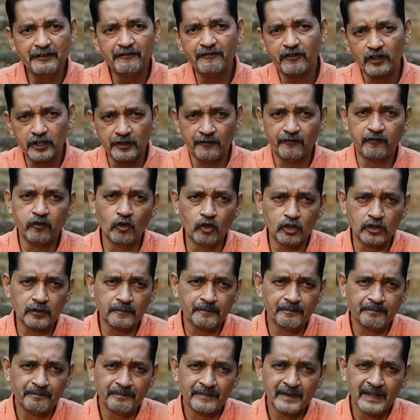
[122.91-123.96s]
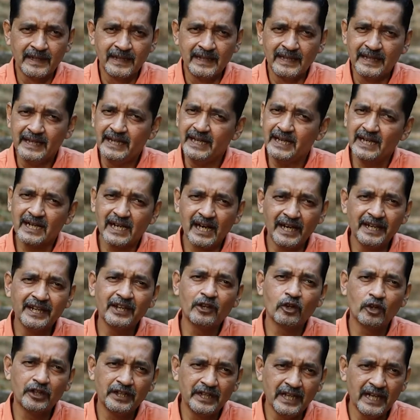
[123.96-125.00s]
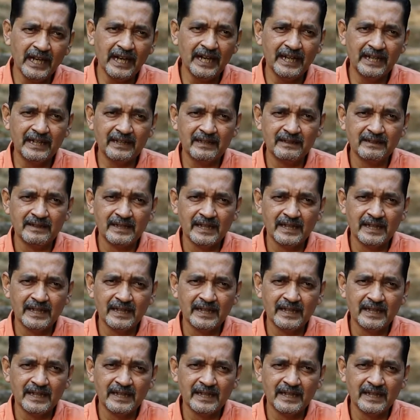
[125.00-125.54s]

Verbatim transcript: leave for the fort, Hirkani got delayed